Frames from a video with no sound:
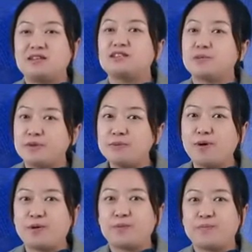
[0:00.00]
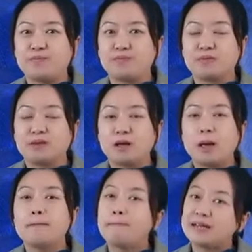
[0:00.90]
the people.
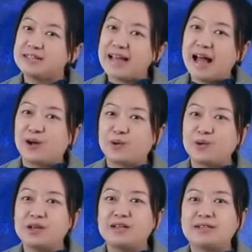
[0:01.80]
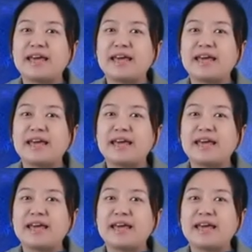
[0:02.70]
But now they